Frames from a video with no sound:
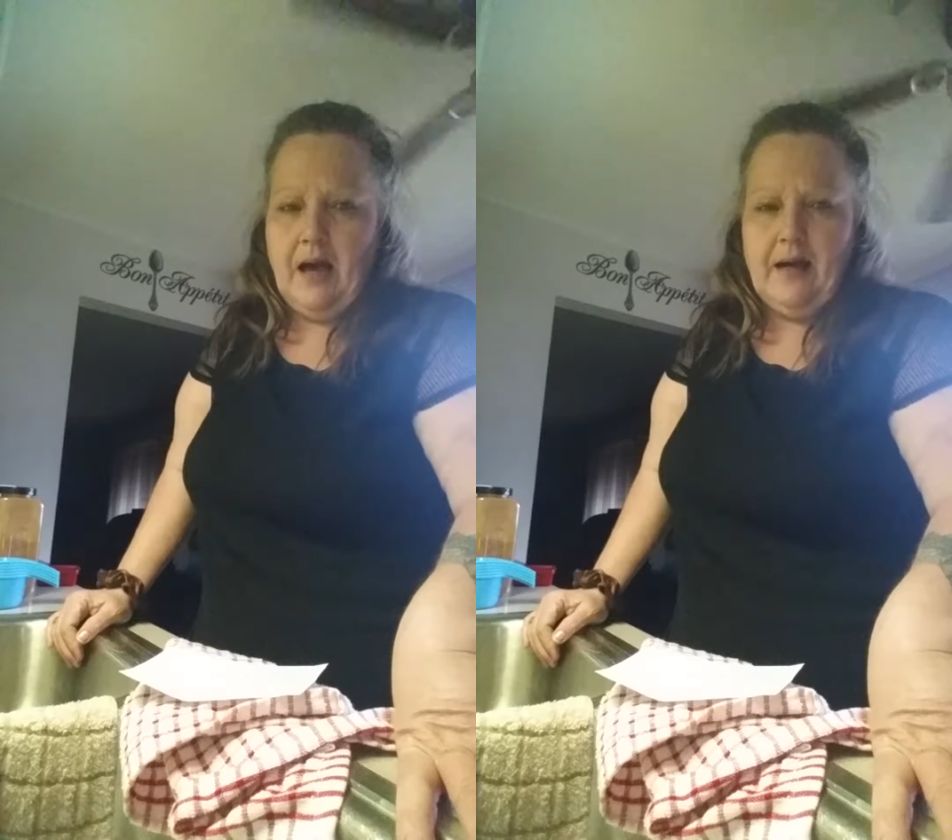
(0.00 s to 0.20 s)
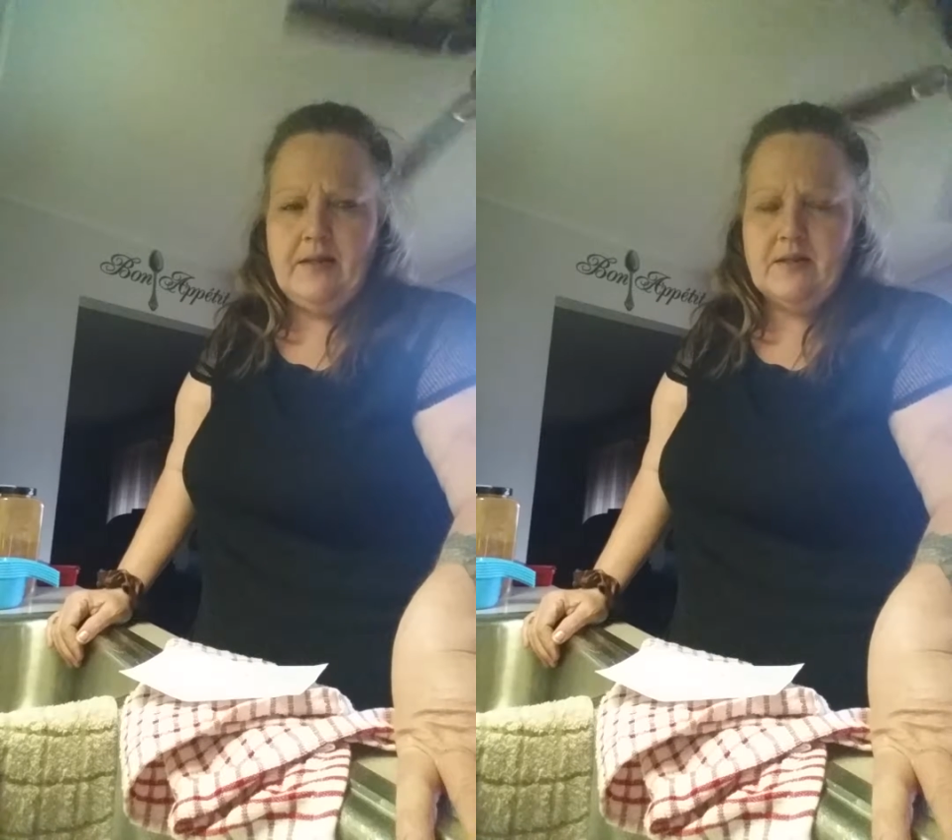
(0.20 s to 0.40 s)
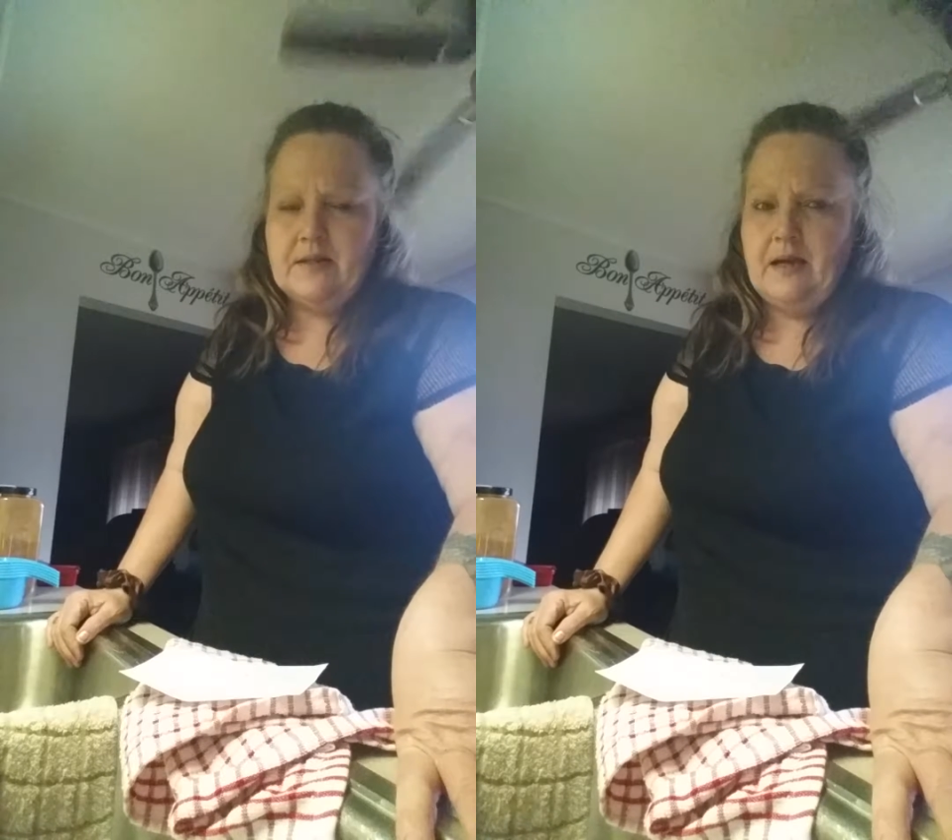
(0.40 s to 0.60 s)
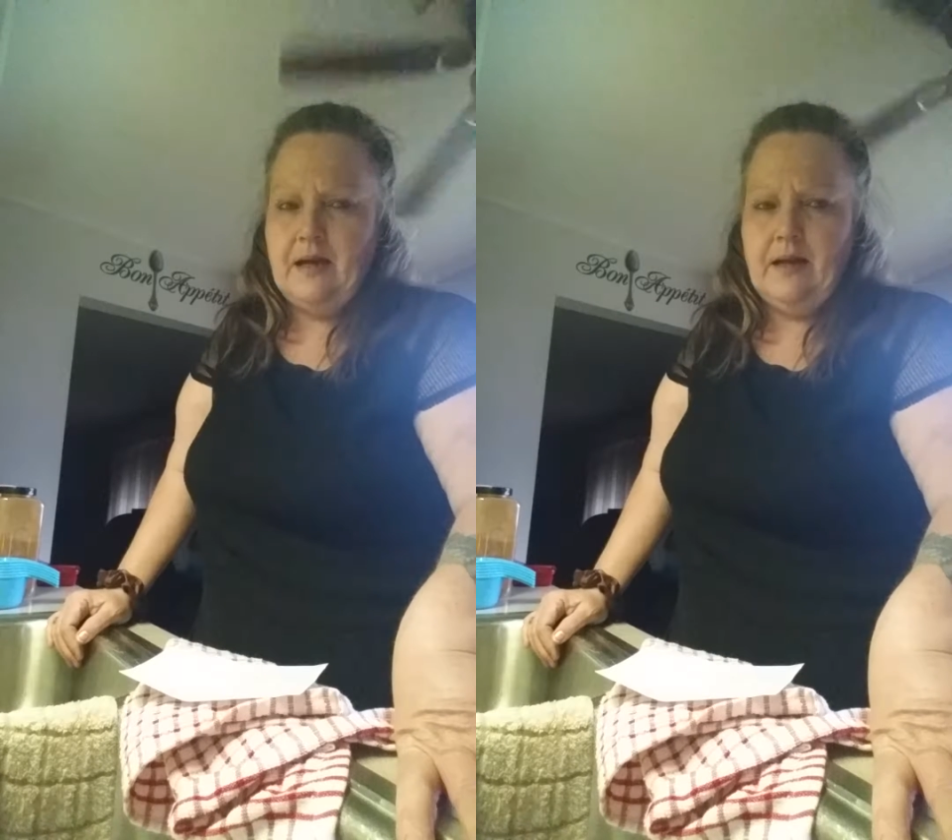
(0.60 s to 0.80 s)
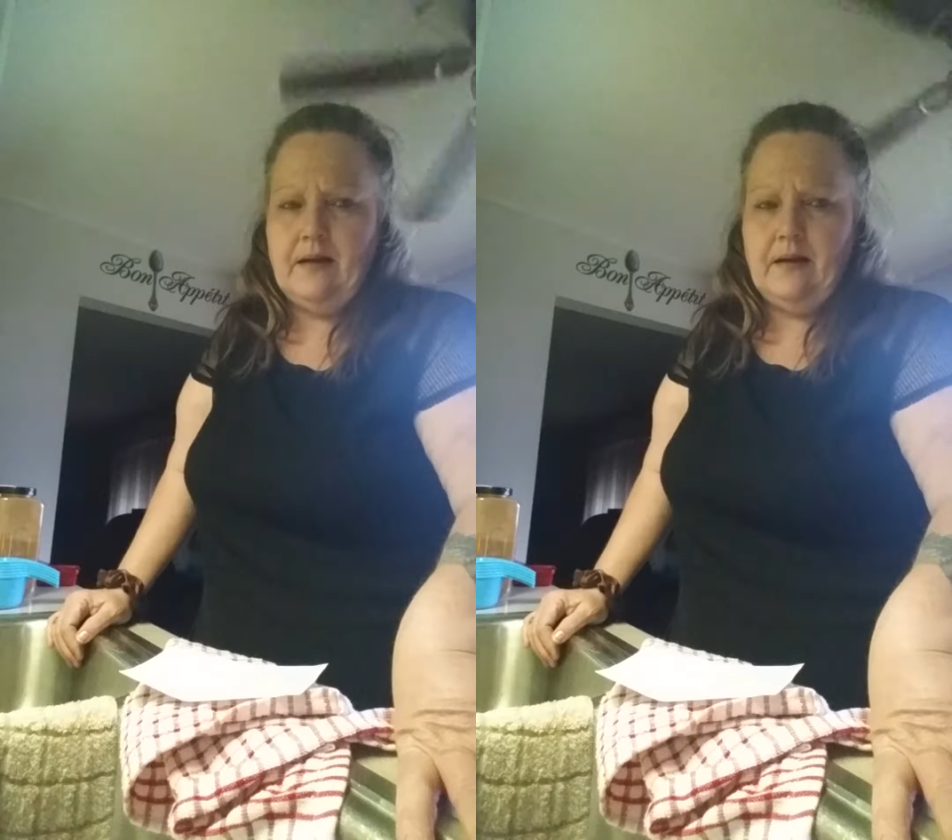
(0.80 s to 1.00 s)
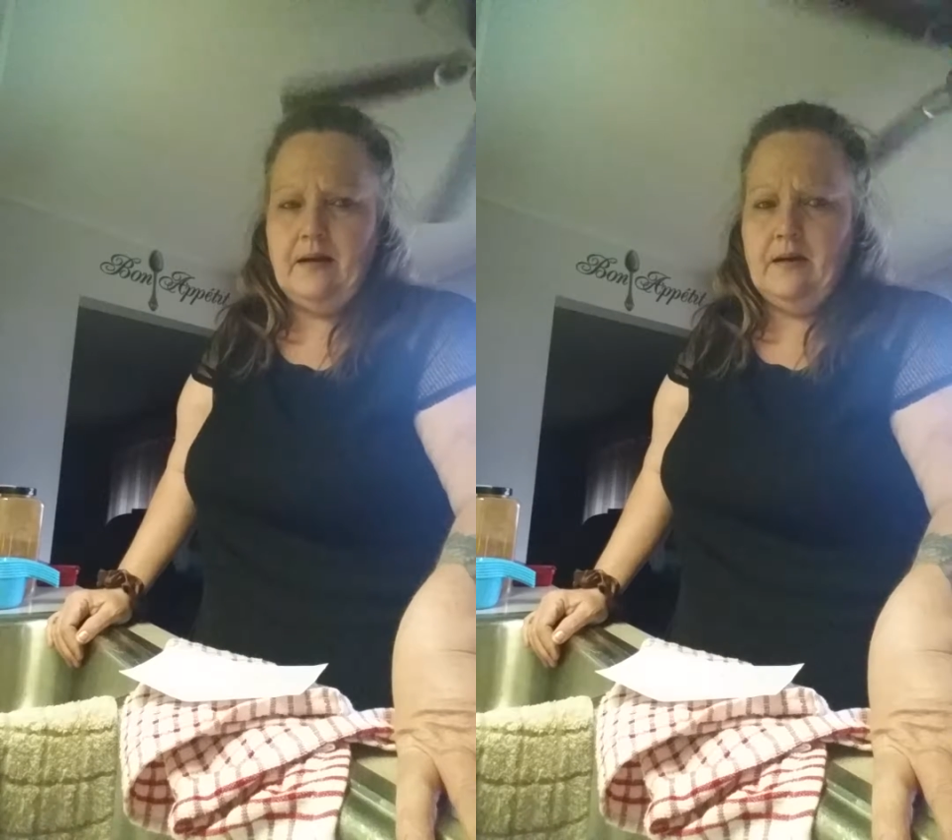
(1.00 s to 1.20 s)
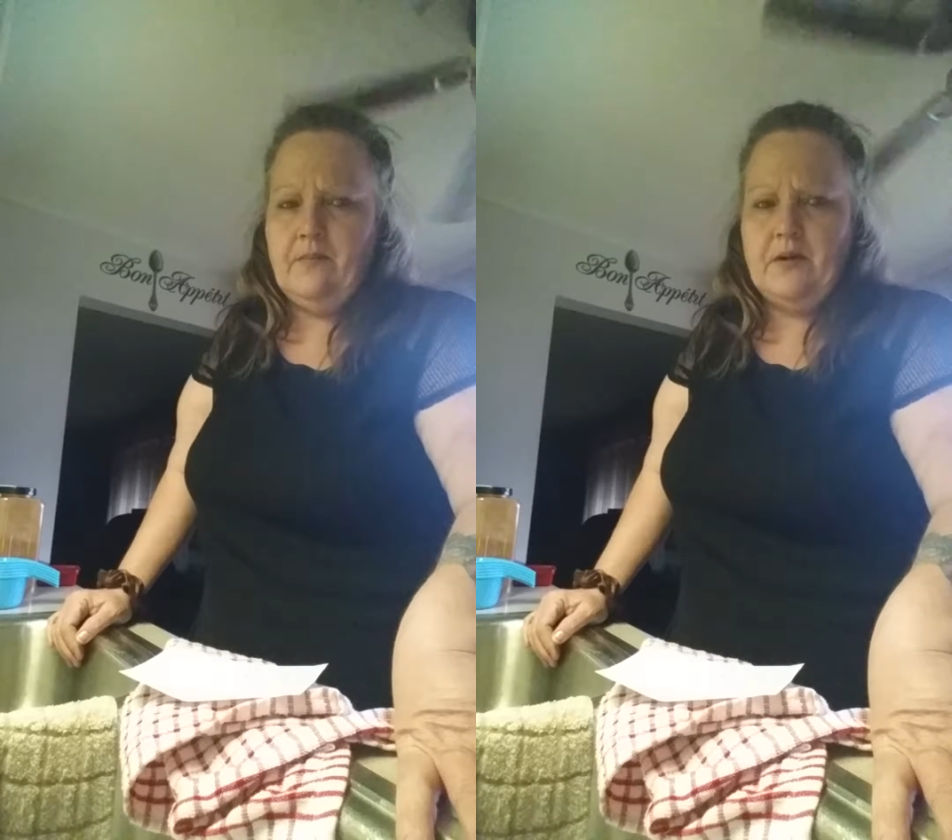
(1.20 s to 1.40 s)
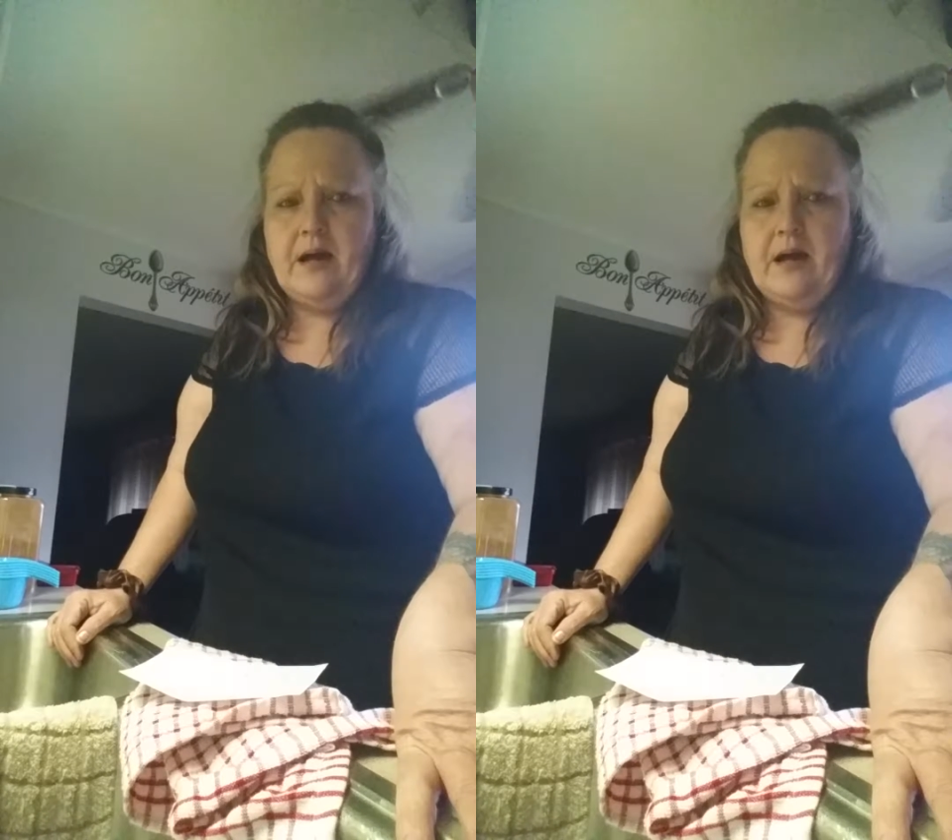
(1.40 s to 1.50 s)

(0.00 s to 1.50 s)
I just kind of put